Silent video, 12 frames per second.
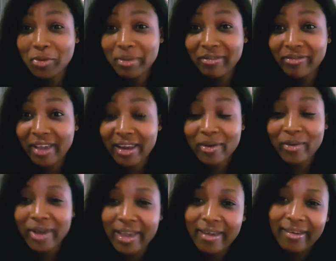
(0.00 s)
me very
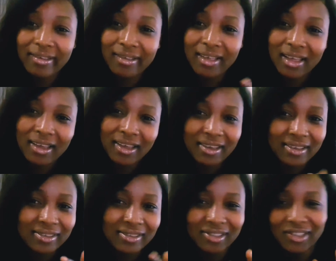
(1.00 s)
well
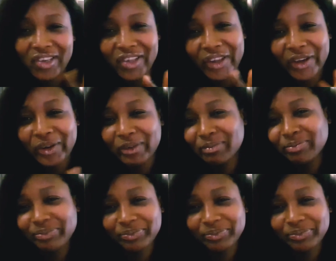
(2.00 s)
and you know